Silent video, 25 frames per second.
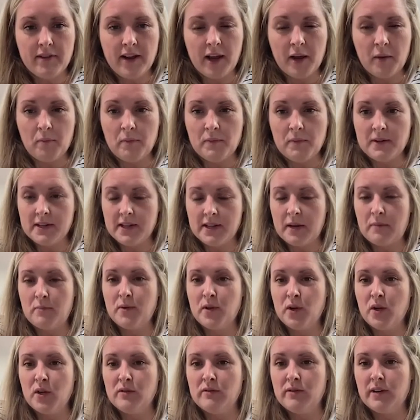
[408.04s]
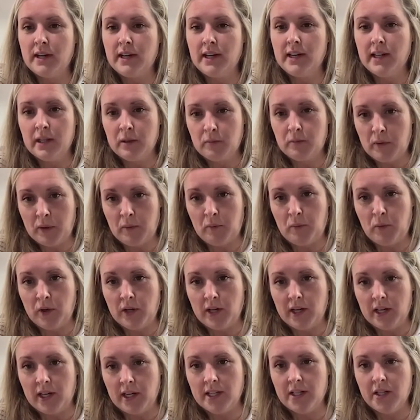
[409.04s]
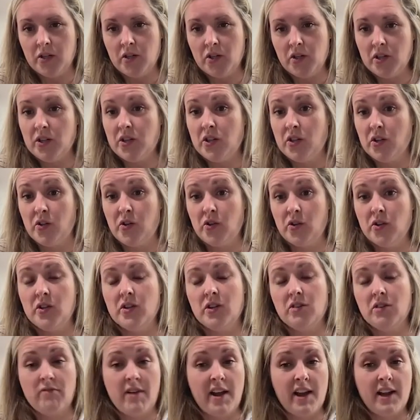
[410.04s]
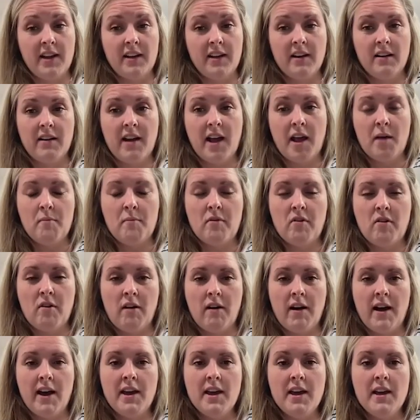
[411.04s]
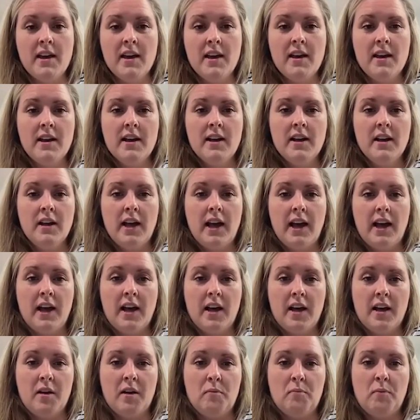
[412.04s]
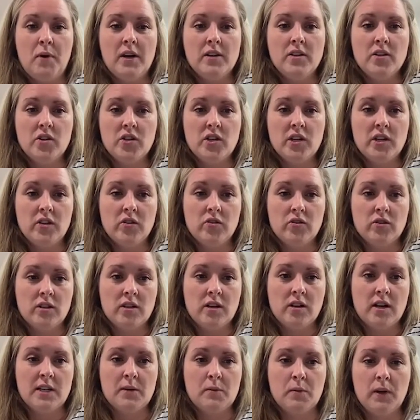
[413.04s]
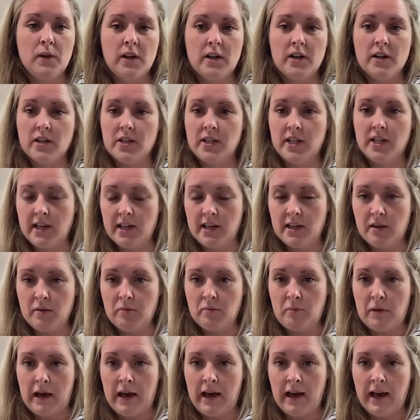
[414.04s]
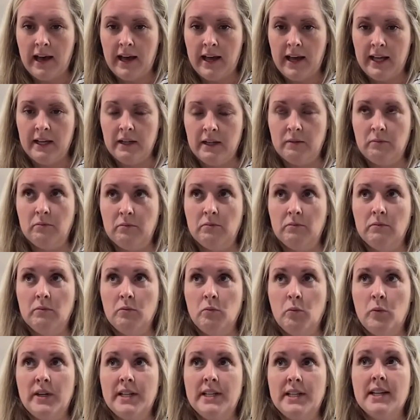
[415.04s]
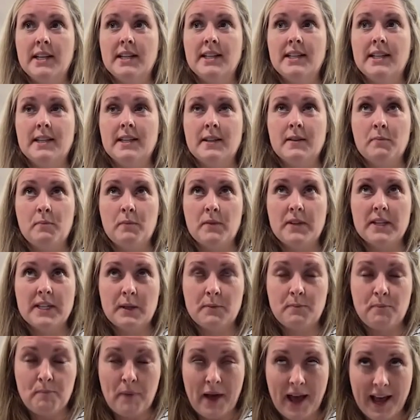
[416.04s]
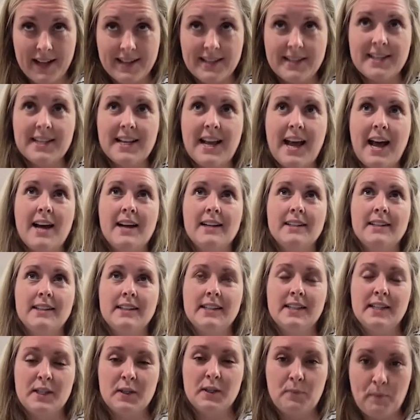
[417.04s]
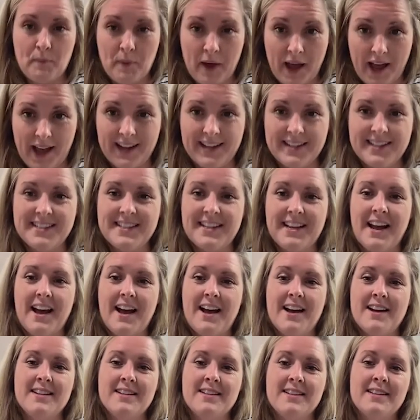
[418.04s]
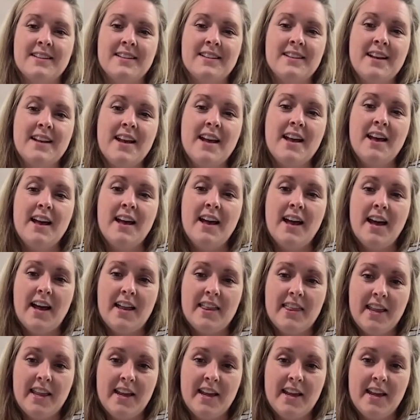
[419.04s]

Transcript: like skipped over a little bit, but in addition to just a regular MRI, Boston Children's Hospital, her team, we did PET scans, SPECT scans, and